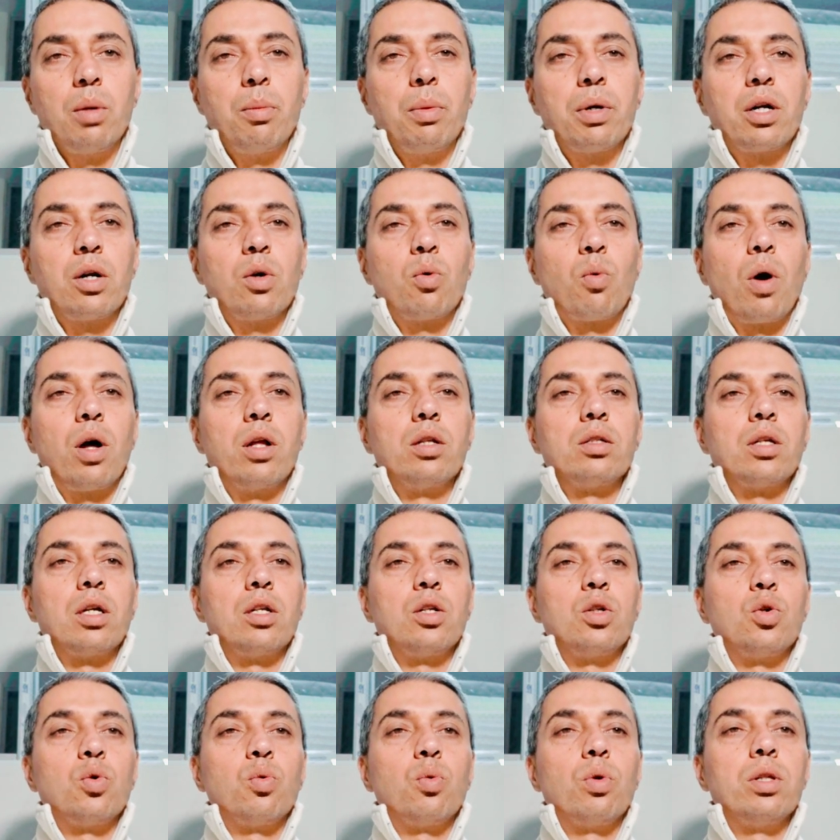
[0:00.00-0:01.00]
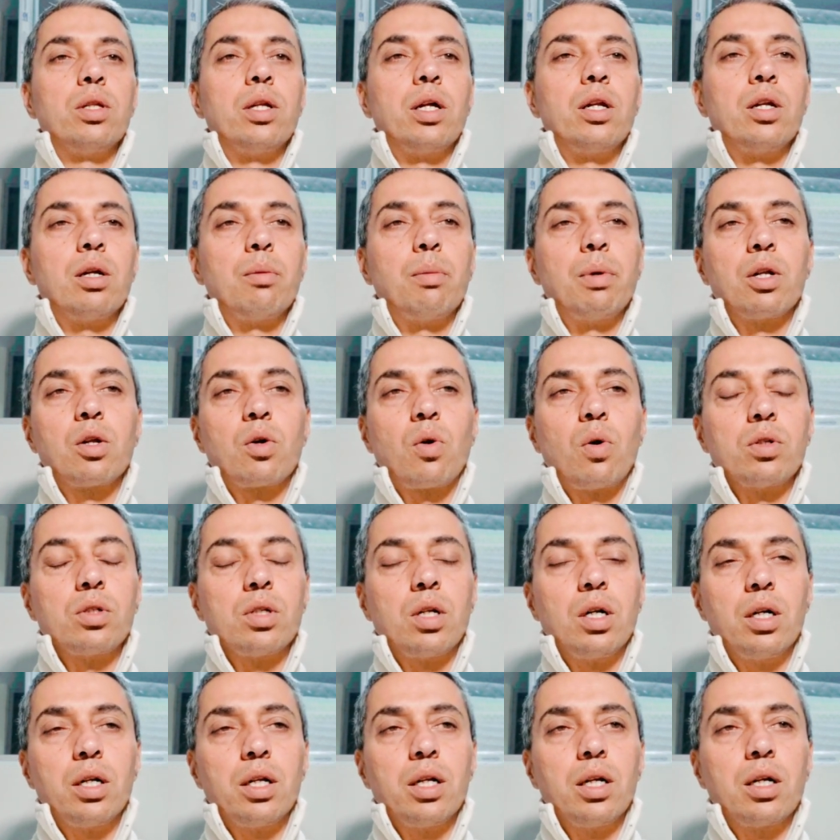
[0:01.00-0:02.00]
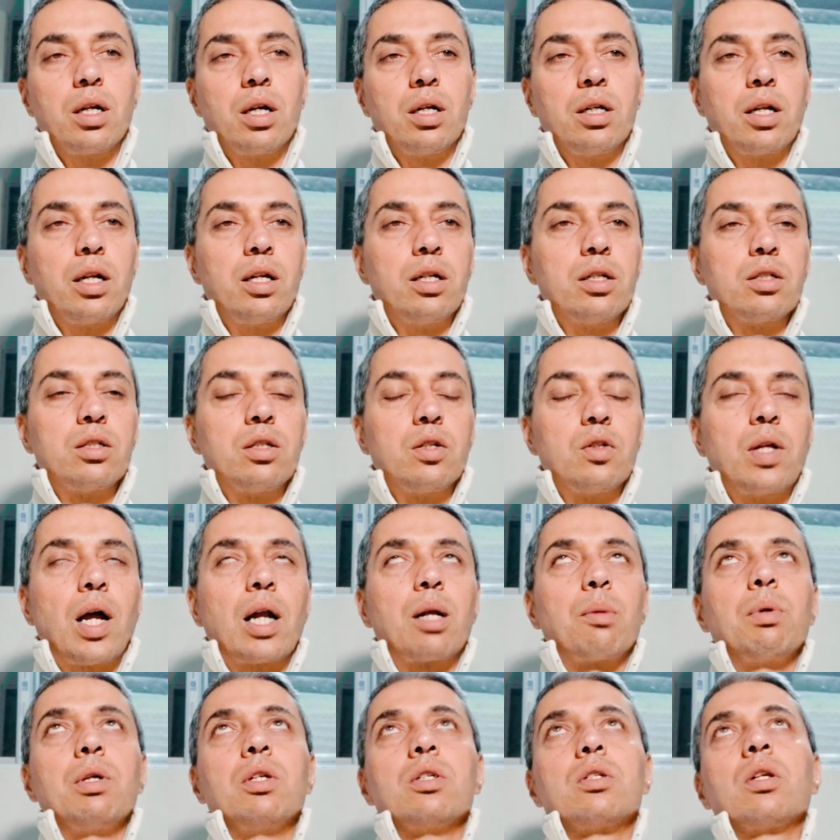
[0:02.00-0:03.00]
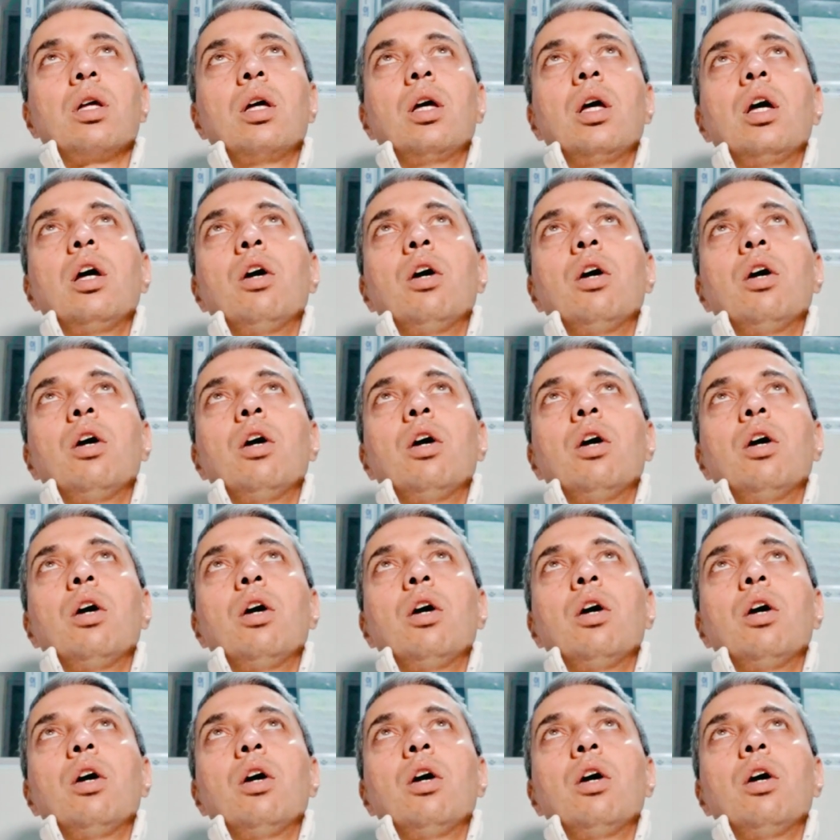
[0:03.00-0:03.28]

limited ones and you will then remain constantly content so that means